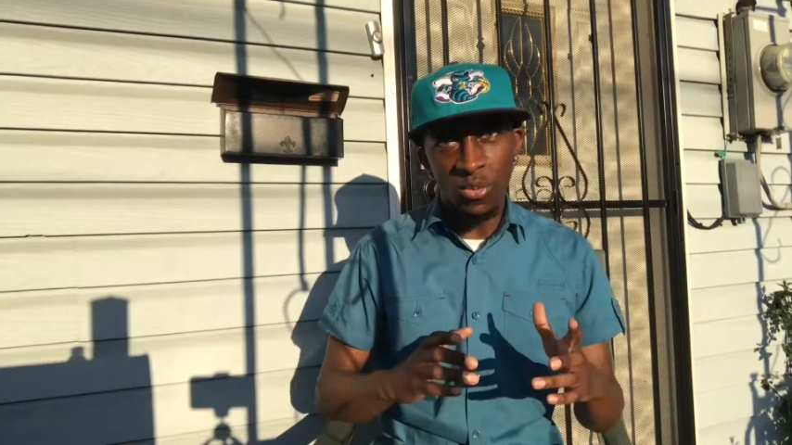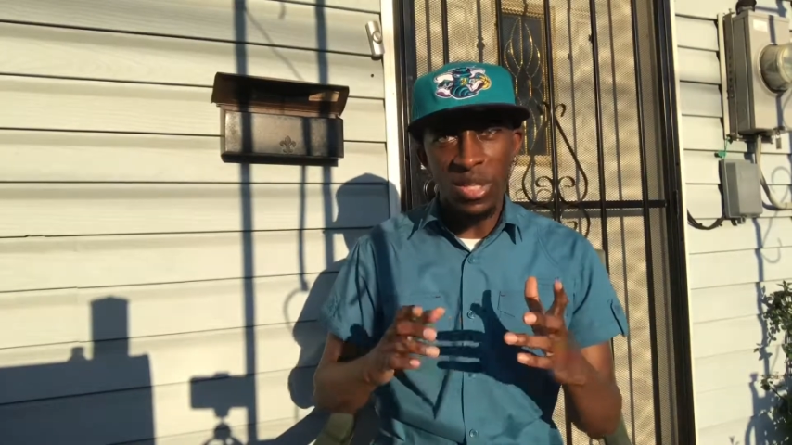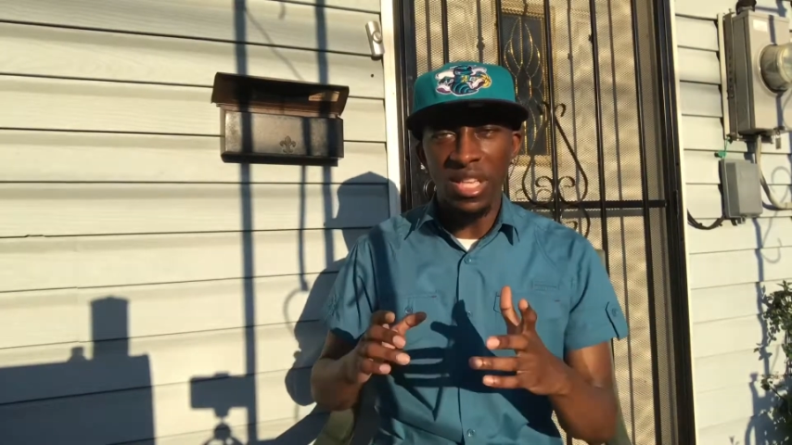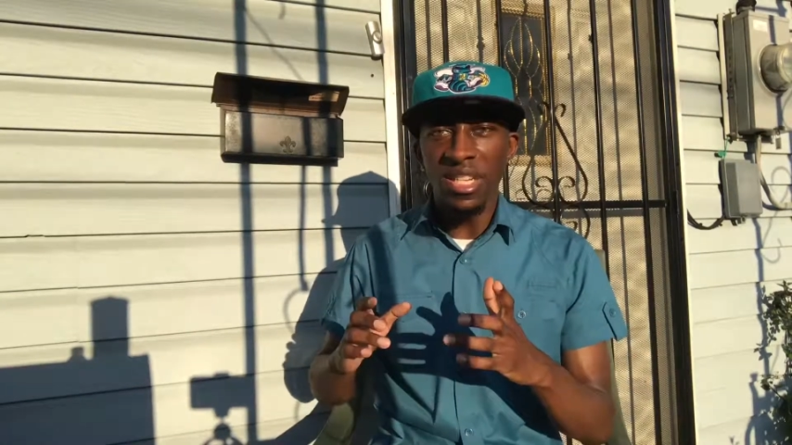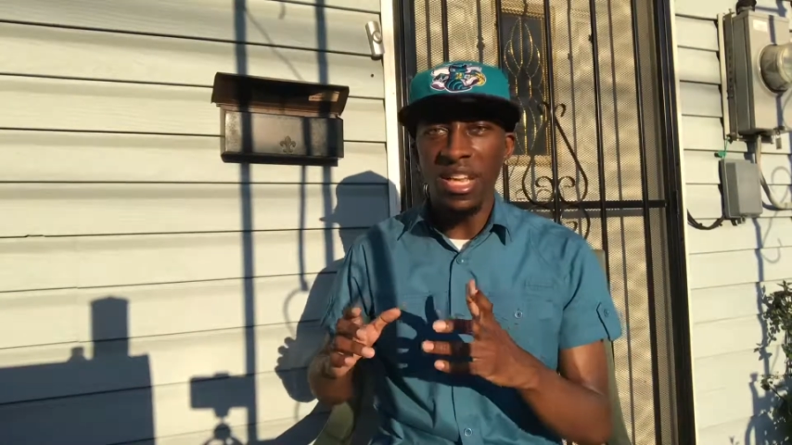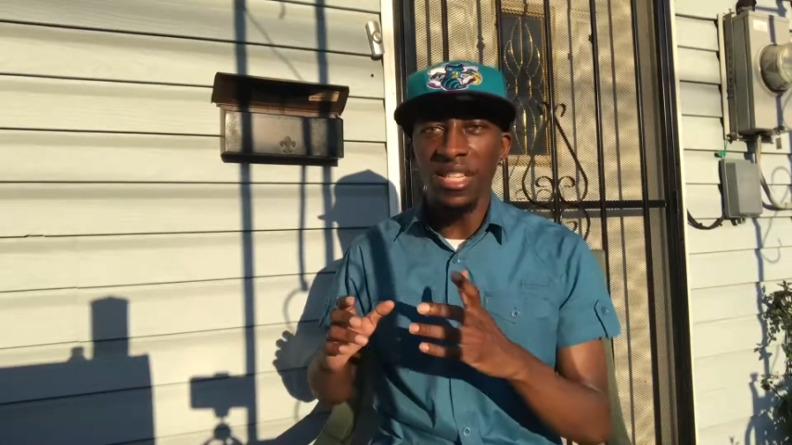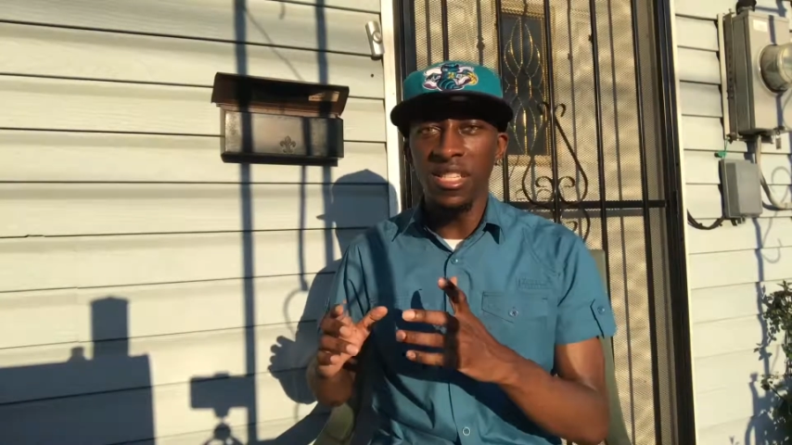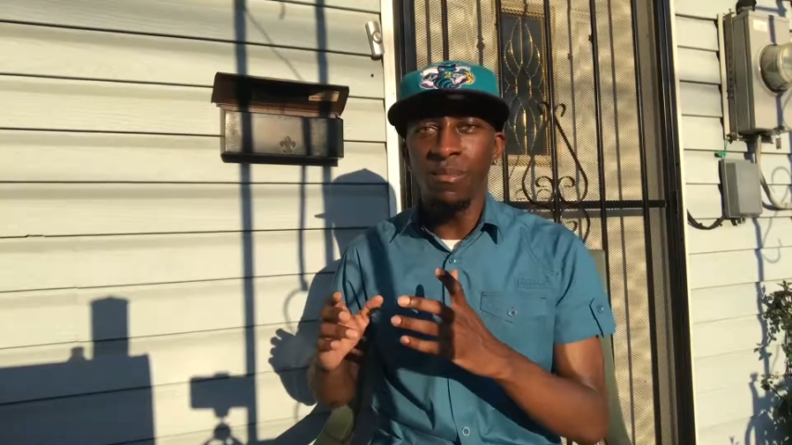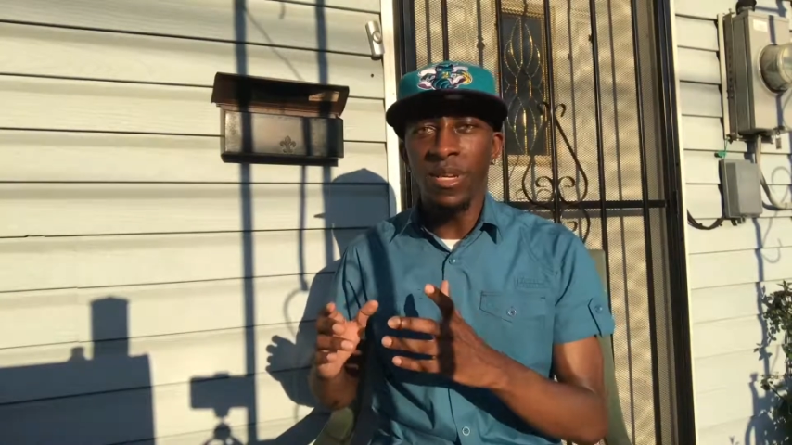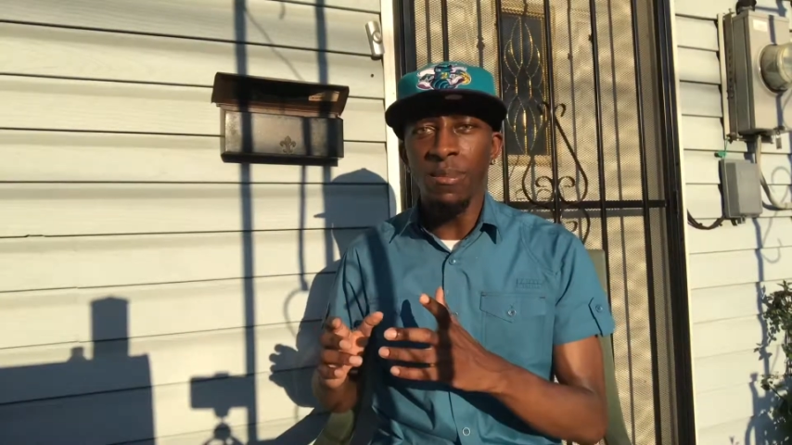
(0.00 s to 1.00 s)
We think that
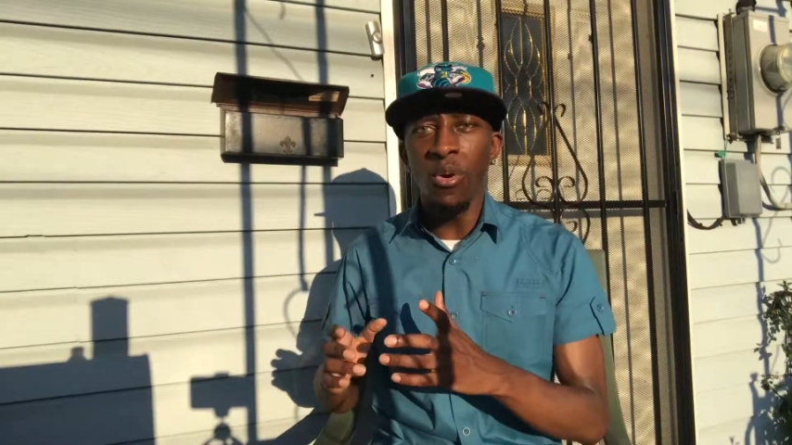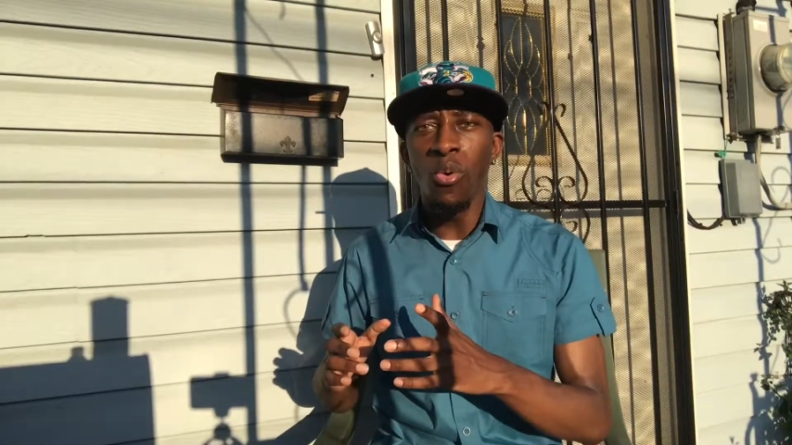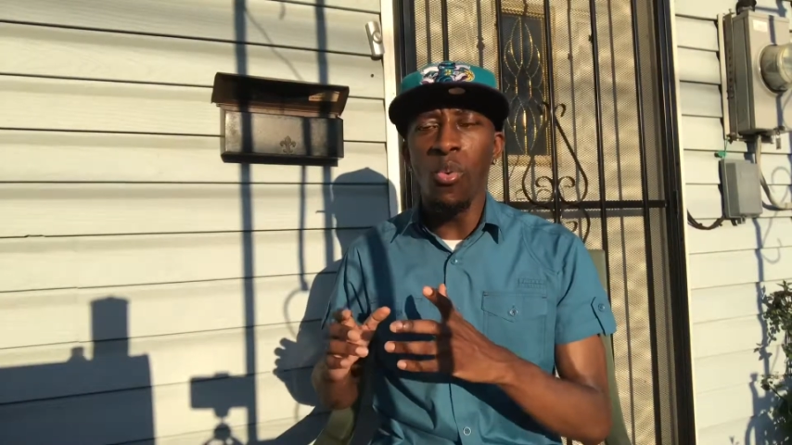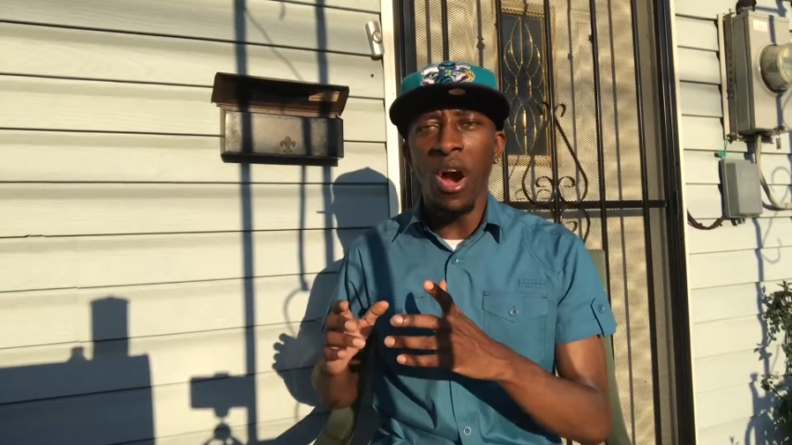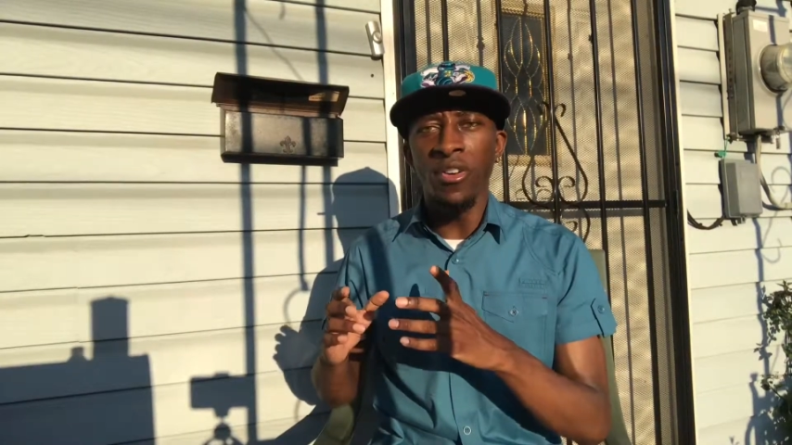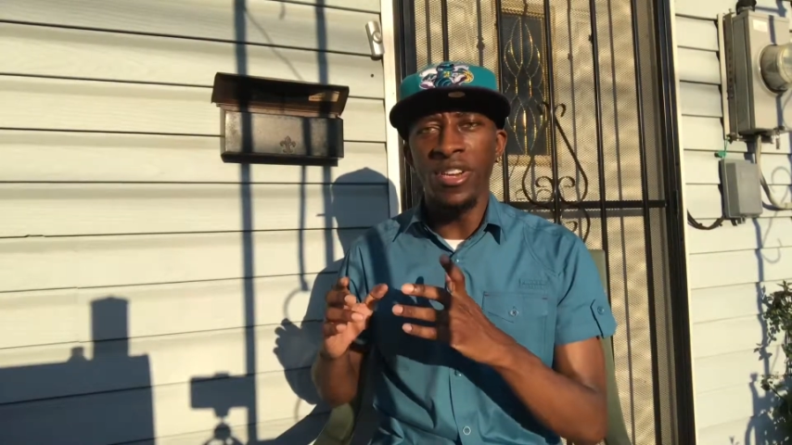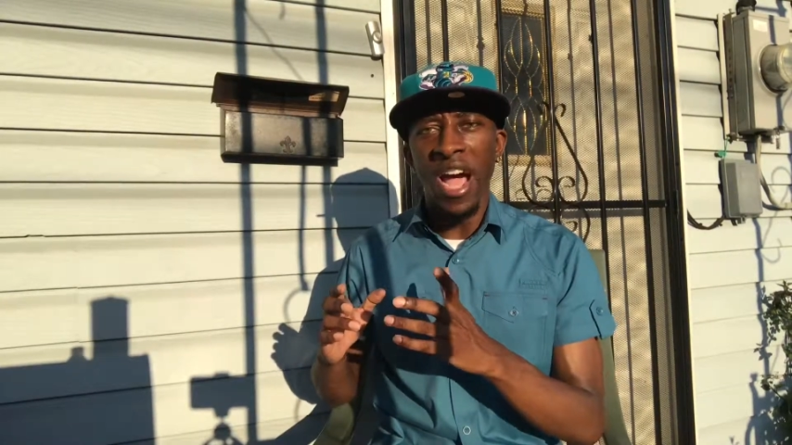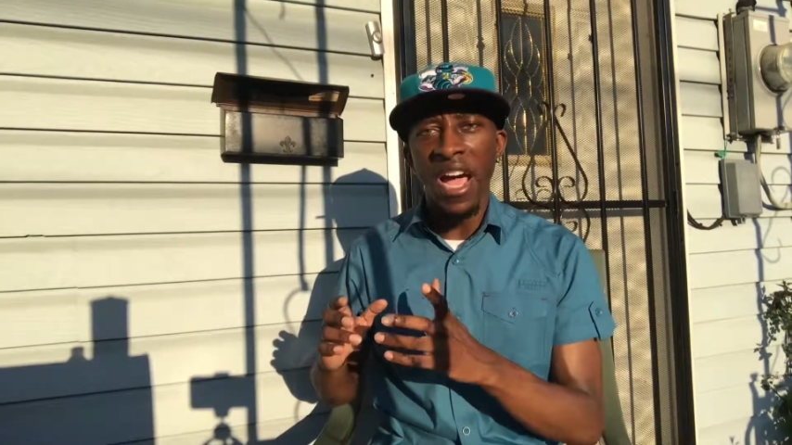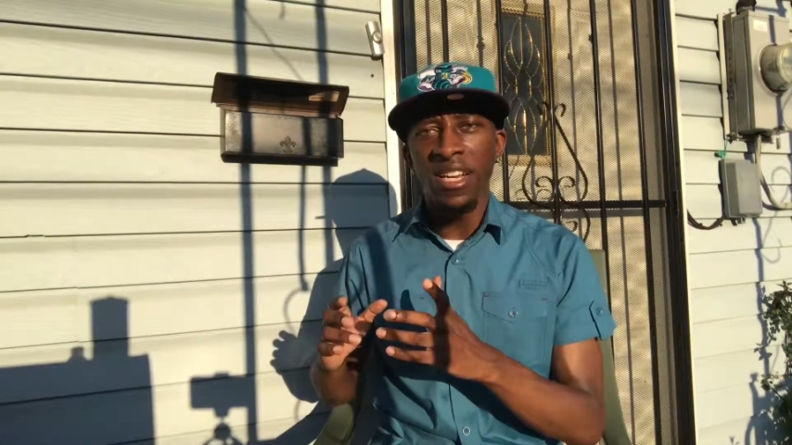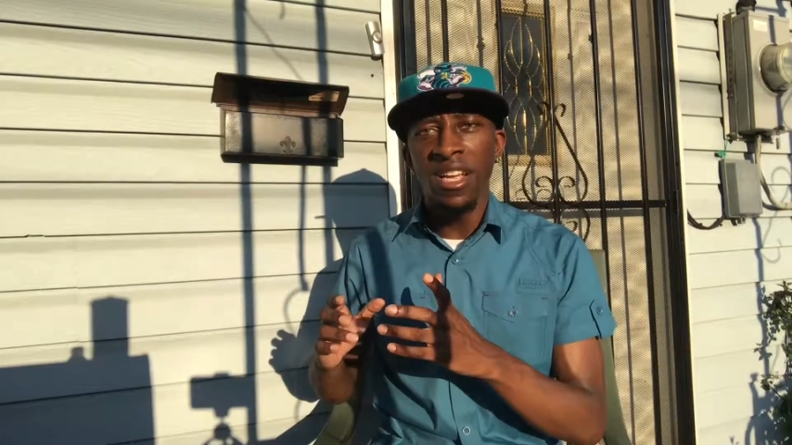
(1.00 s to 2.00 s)
these people who are
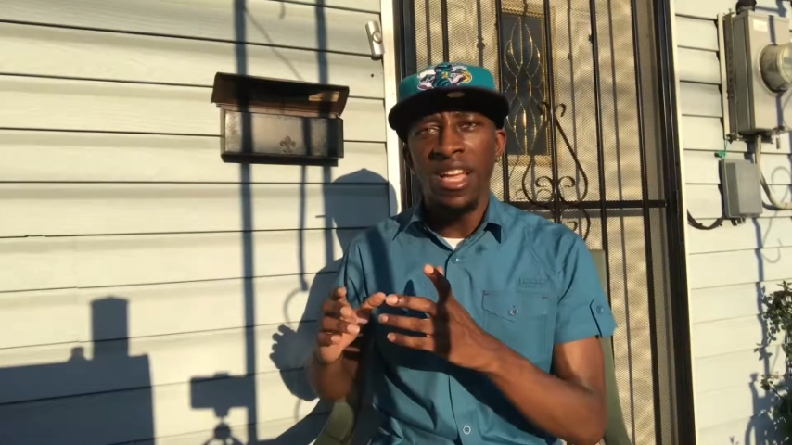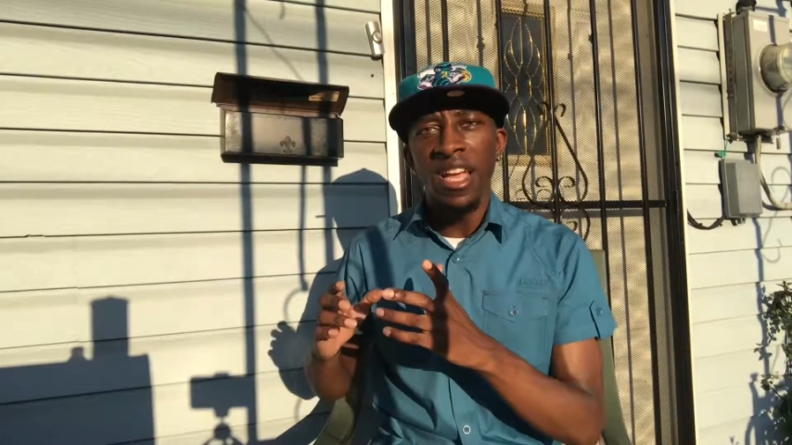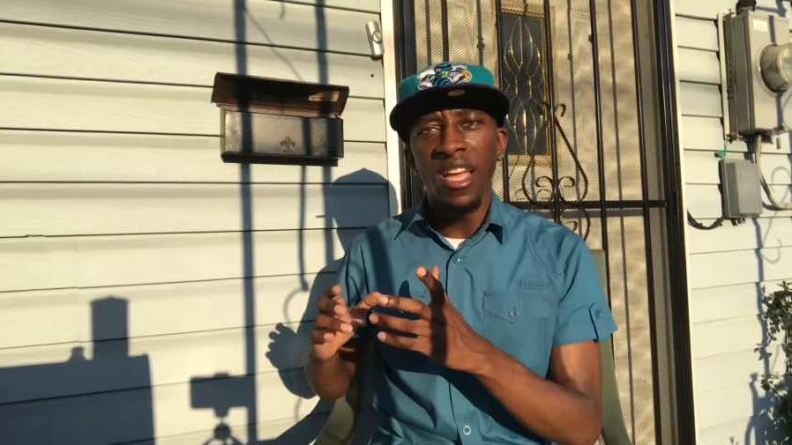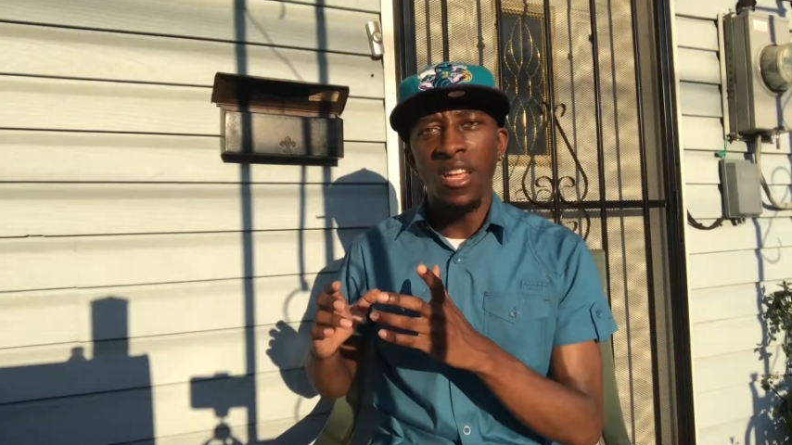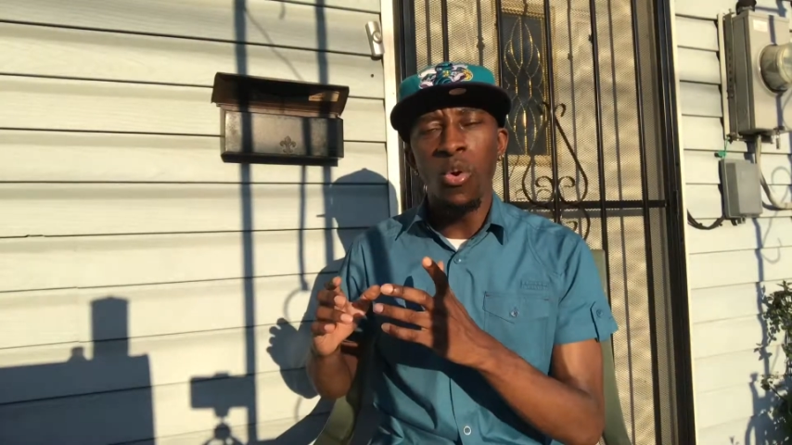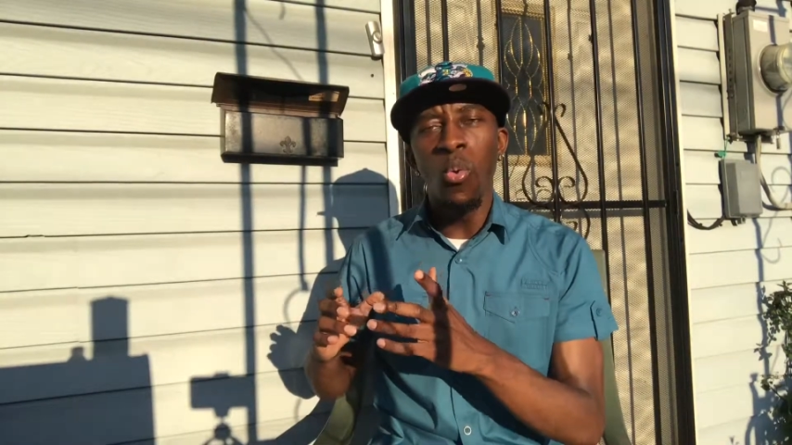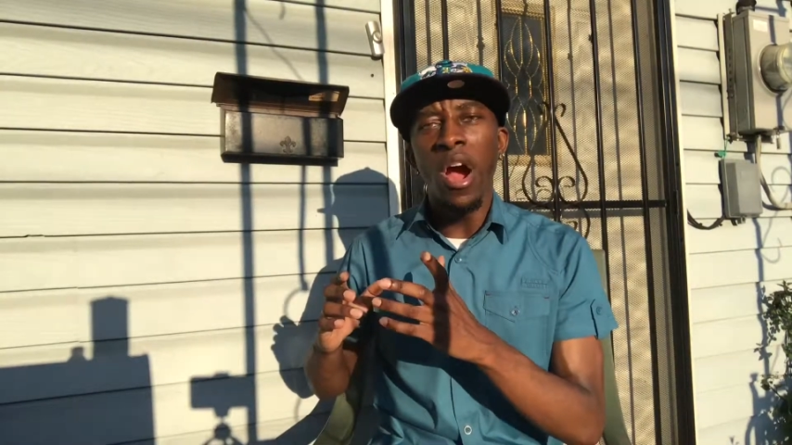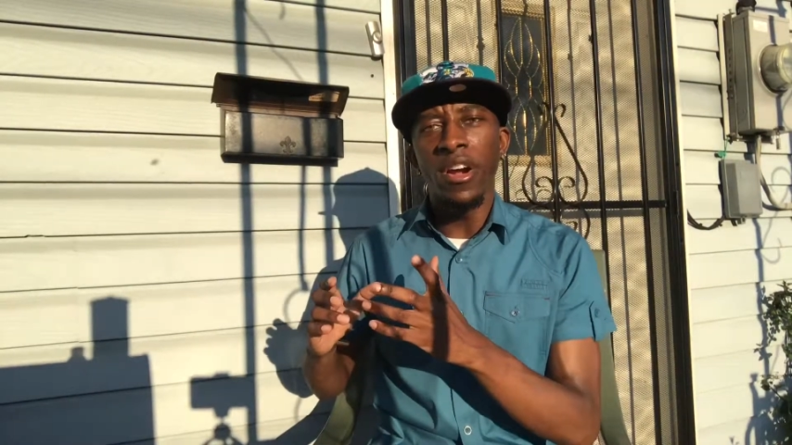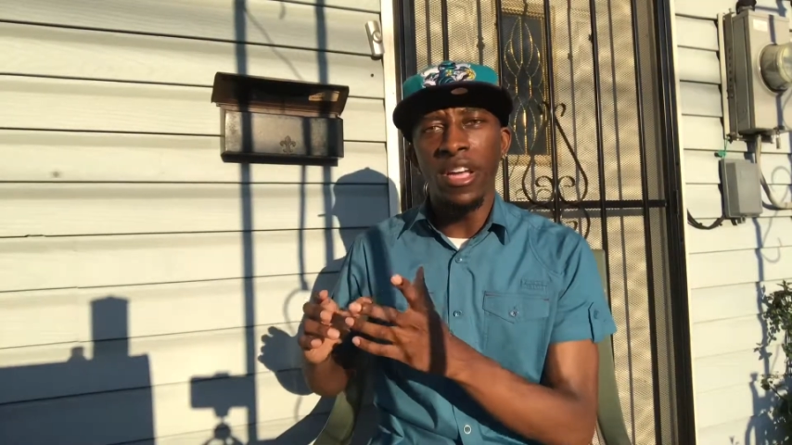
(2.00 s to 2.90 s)
not who